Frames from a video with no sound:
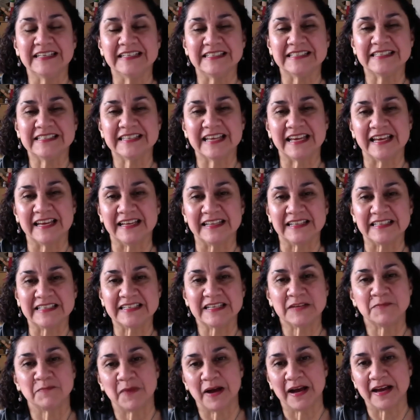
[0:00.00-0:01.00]
It's
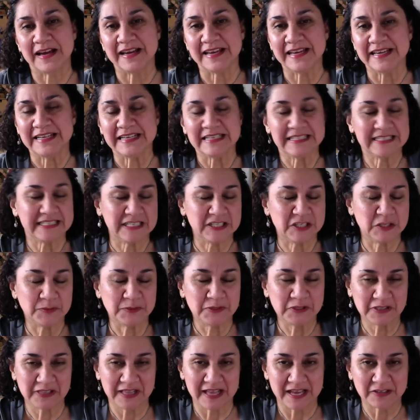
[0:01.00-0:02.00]
at my
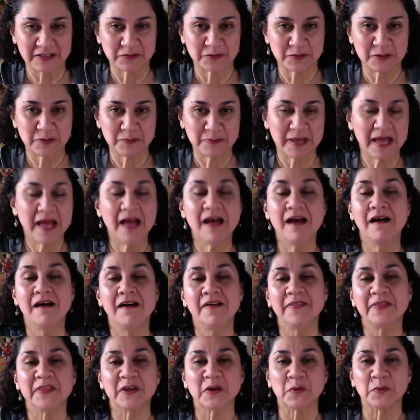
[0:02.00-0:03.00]
Teachable Classroom,
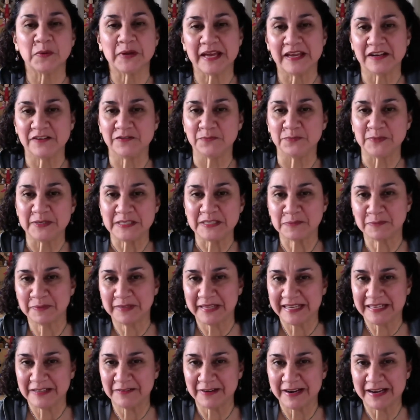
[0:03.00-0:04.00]
the Creative Beast
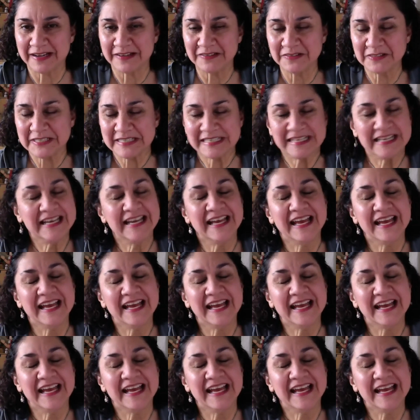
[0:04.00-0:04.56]
Playground.